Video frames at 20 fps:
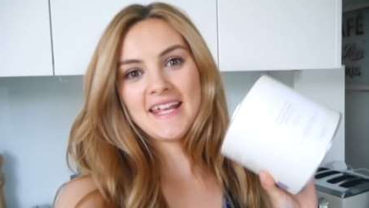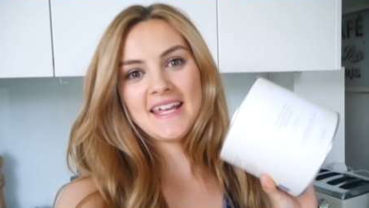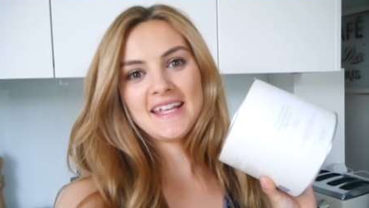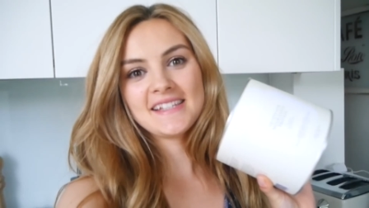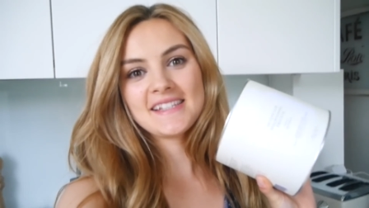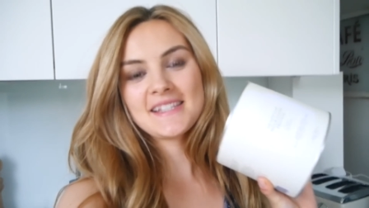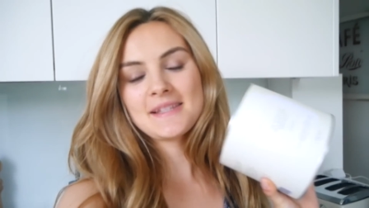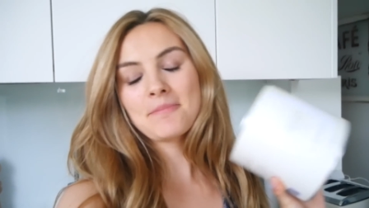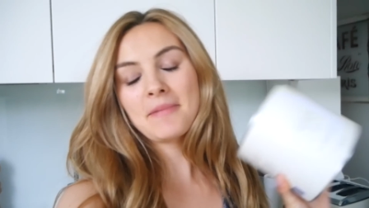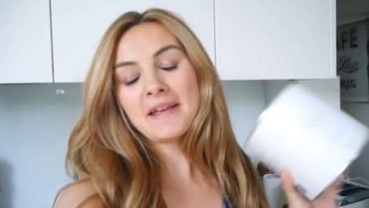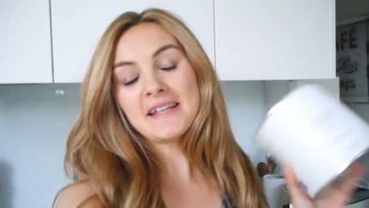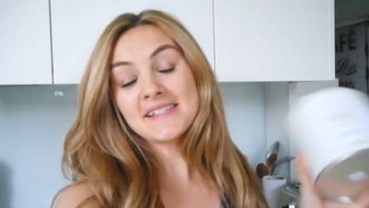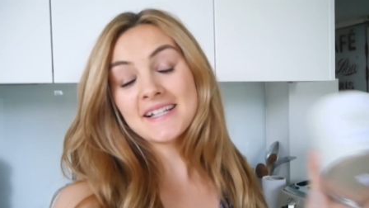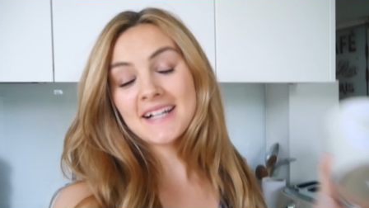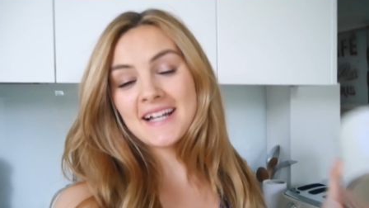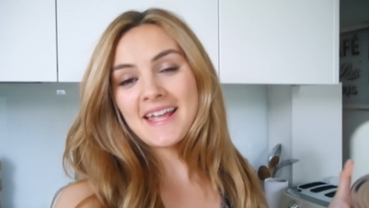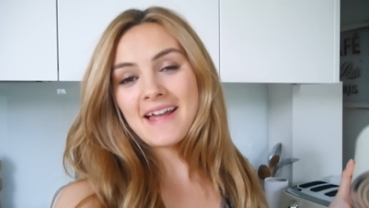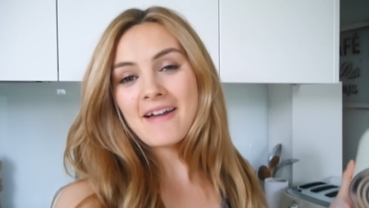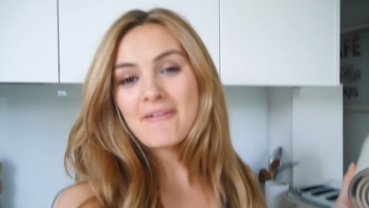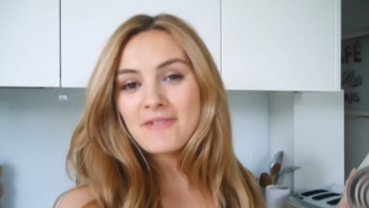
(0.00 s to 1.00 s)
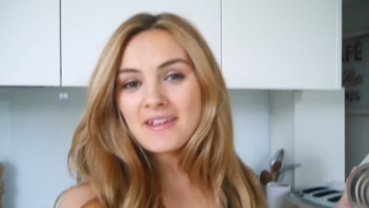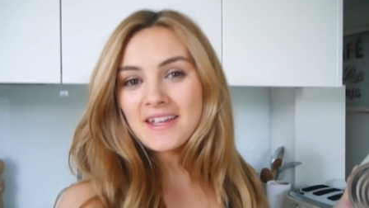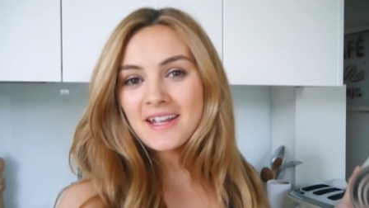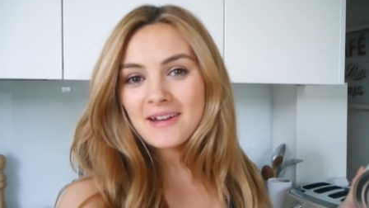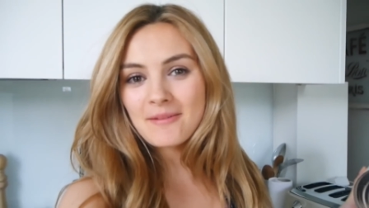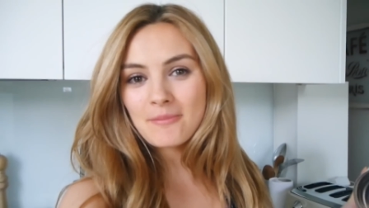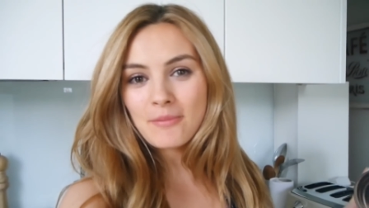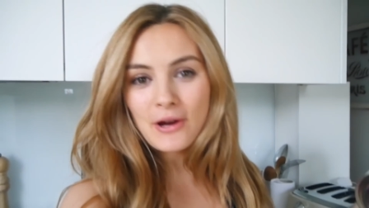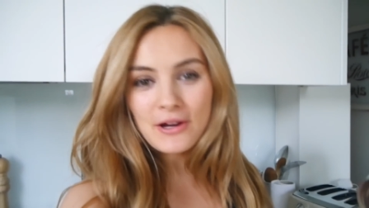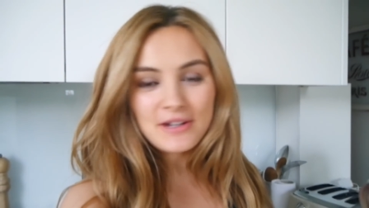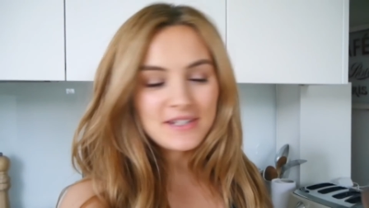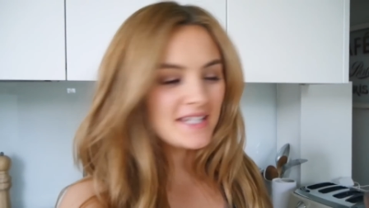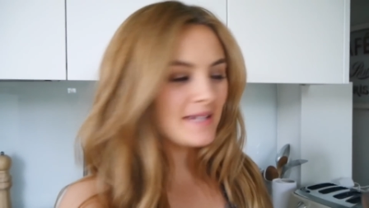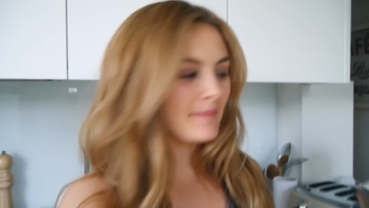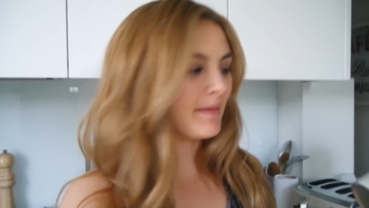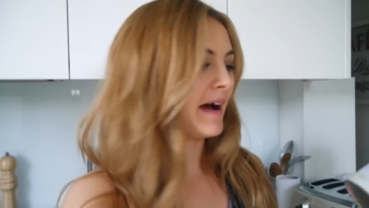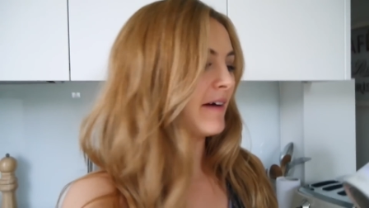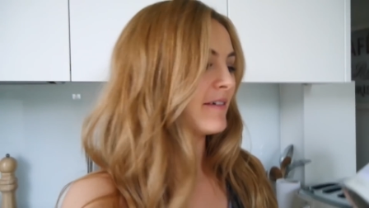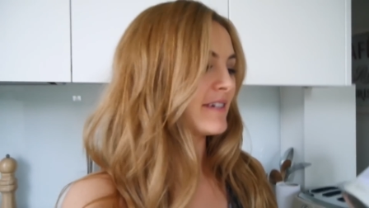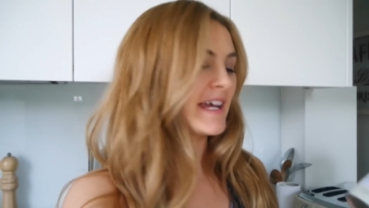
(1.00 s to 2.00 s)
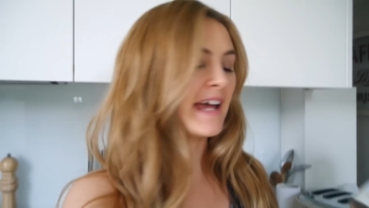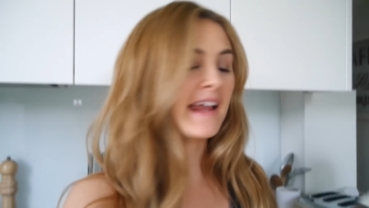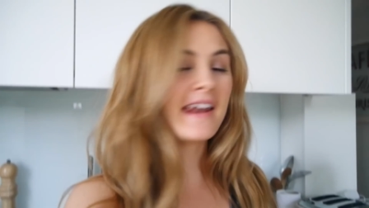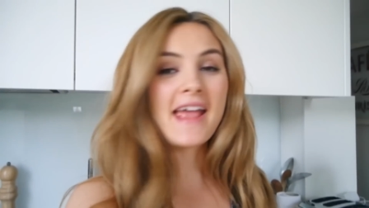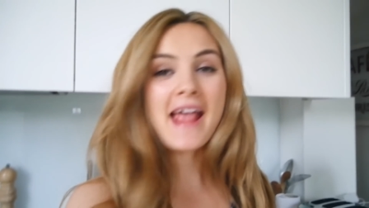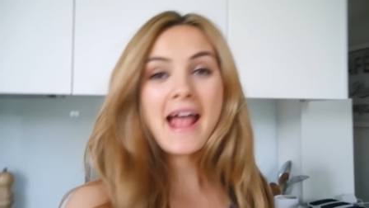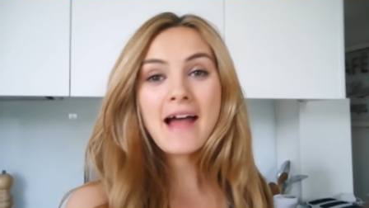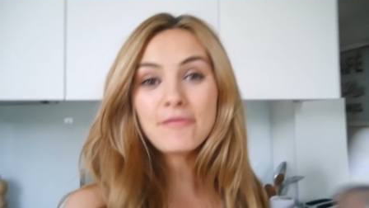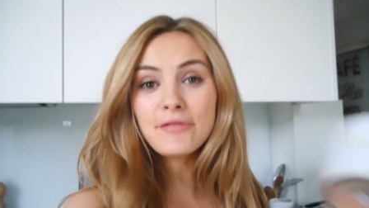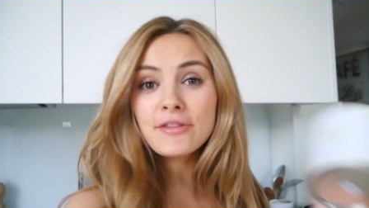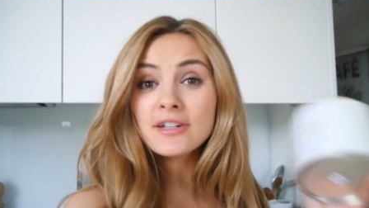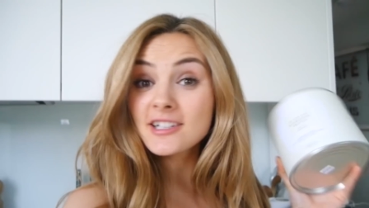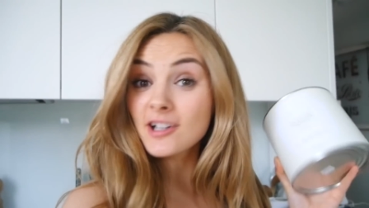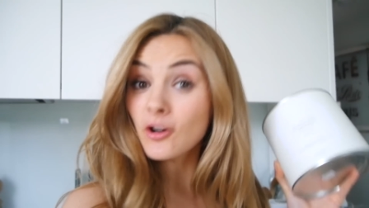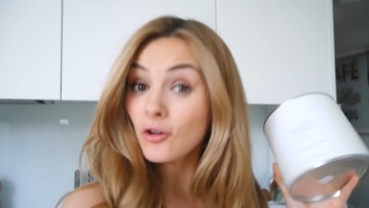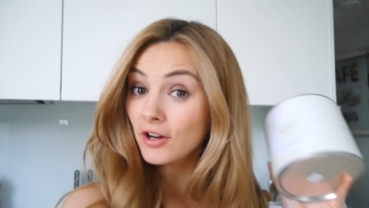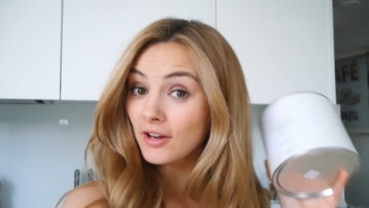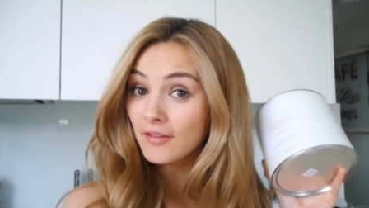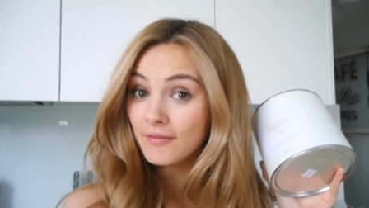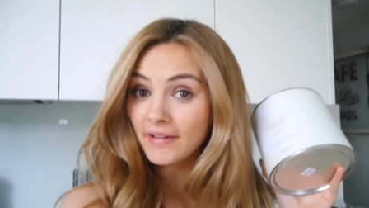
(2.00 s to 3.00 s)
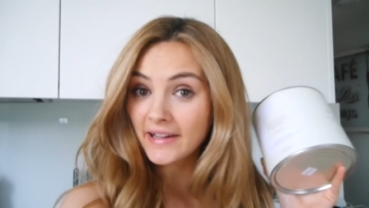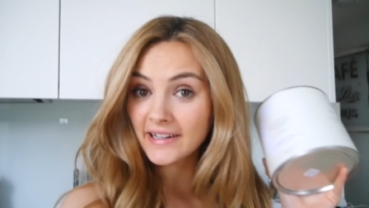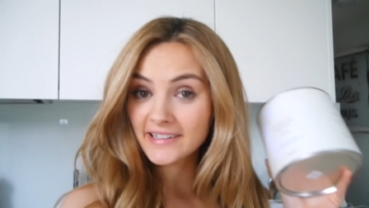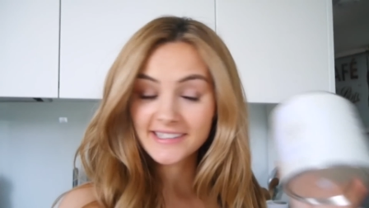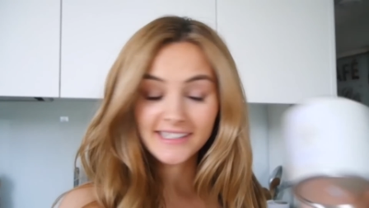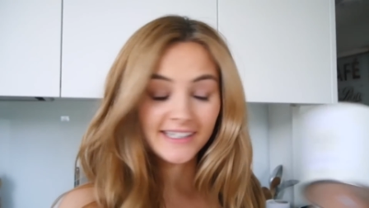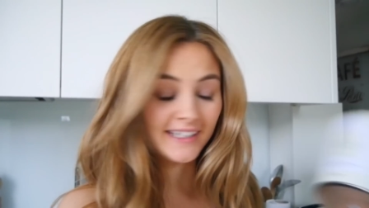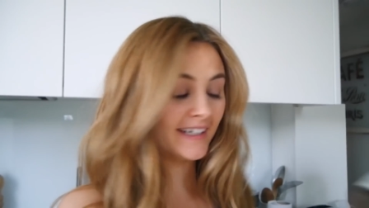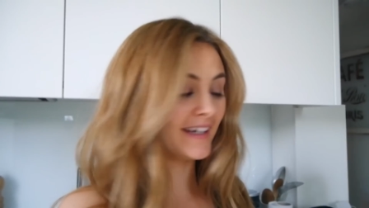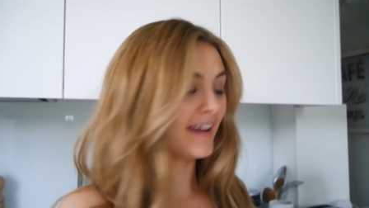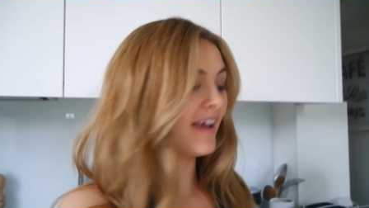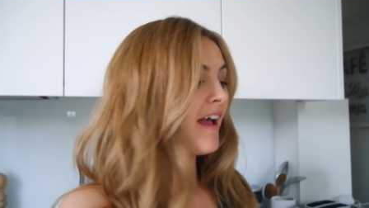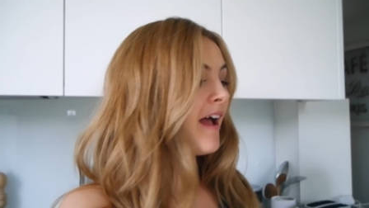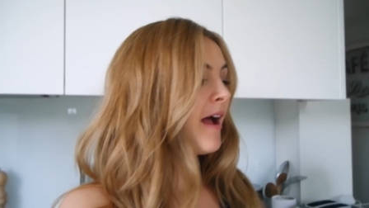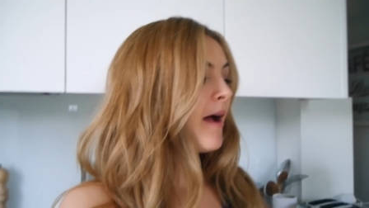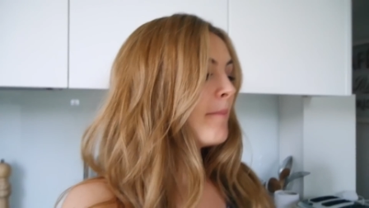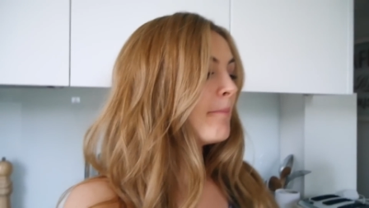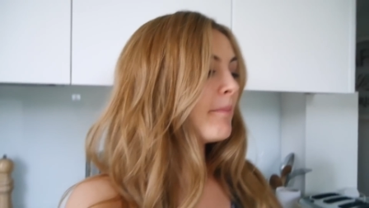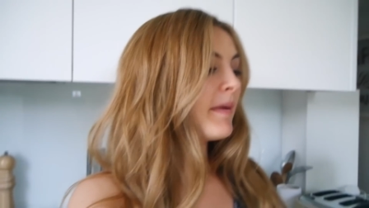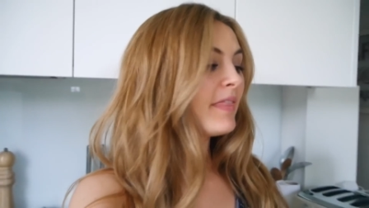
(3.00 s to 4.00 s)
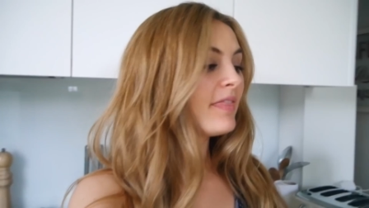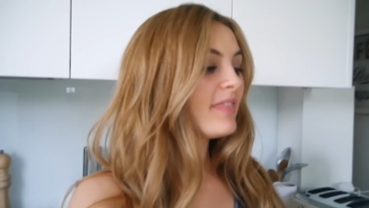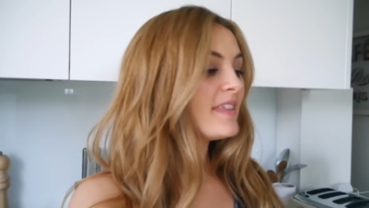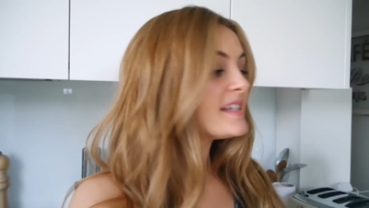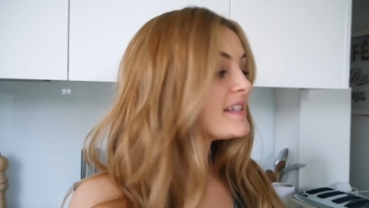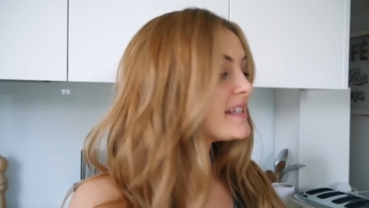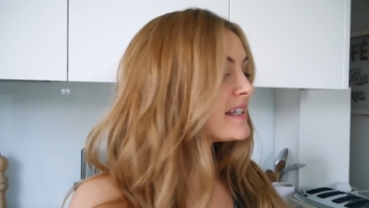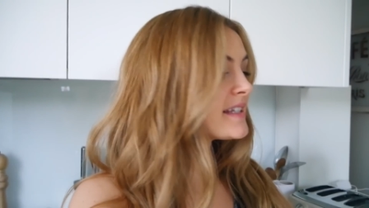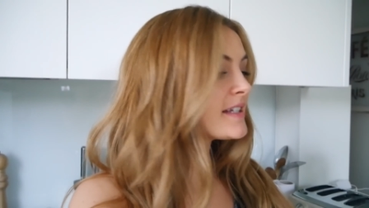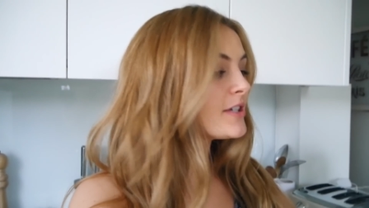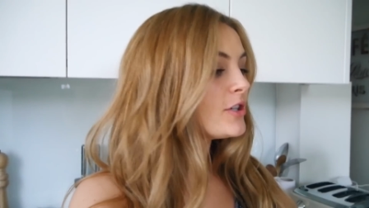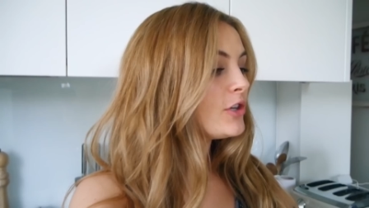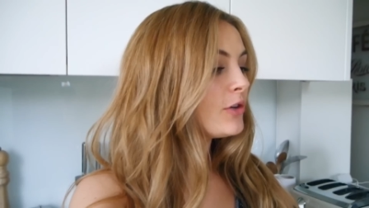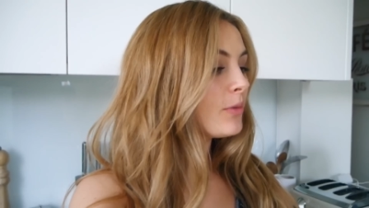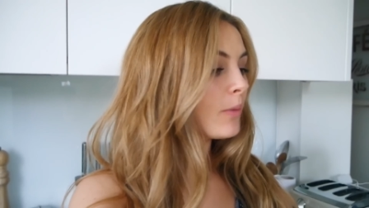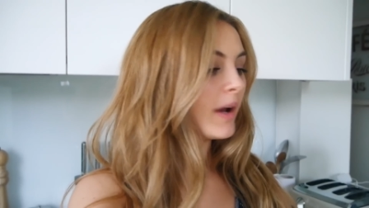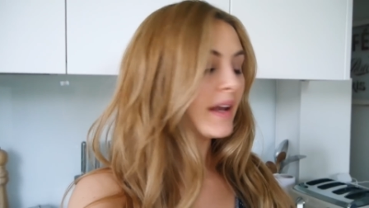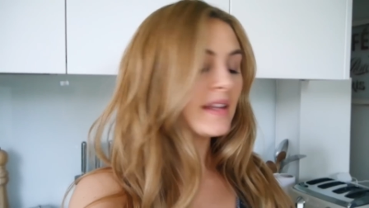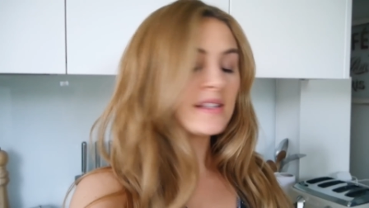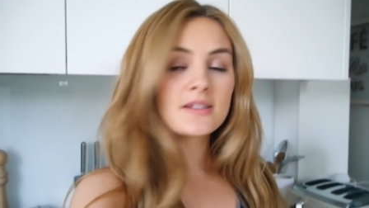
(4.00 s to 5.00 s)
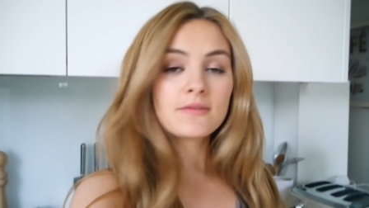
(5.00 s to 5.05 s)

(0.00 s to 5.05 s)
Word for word: It's basically a vegan protein powder, and I have the chocolate version, but this is a new one.